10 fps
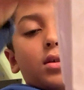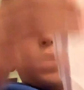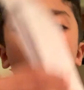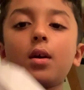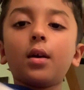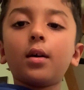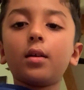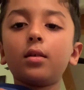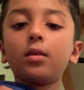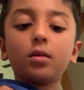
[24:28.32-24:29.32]

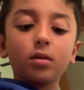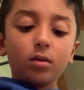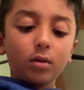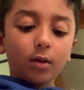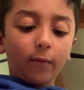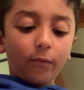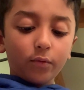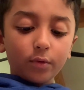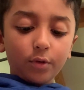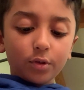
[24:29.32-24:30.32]
And
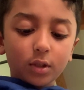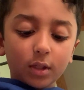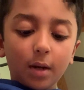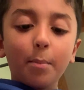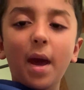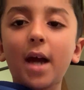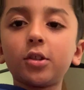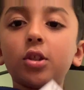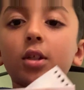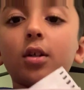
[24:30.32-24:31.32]
you're just going to
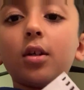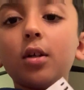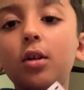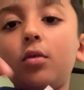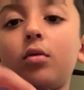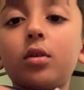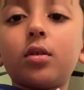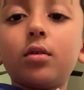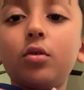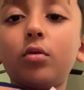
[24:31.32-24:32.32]
match it
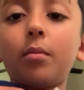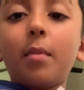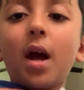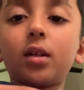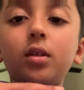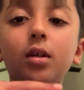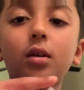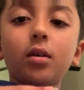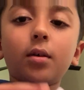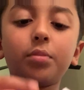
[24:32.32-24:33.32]
you're going to match it
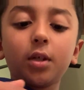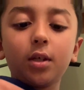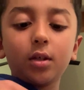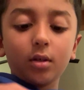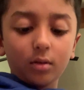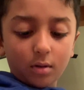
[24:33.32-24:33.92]
up to here.